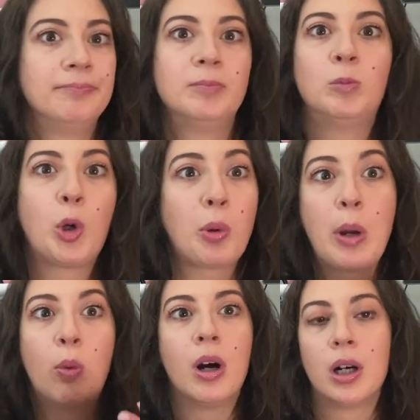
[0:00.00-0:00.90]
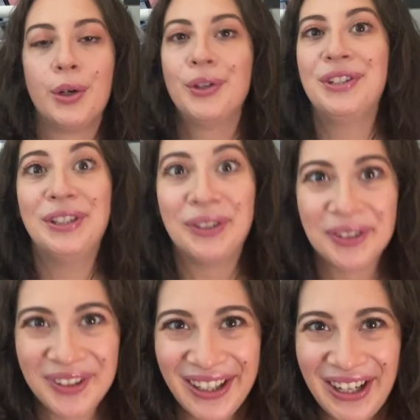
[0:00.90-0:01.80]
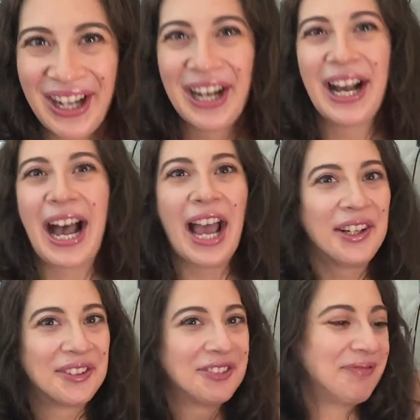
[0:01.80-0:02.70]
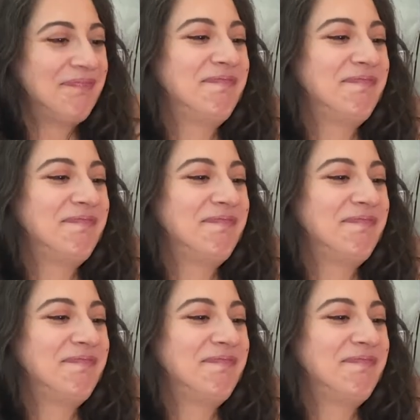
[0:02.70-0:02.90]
what do I want her to do? I don't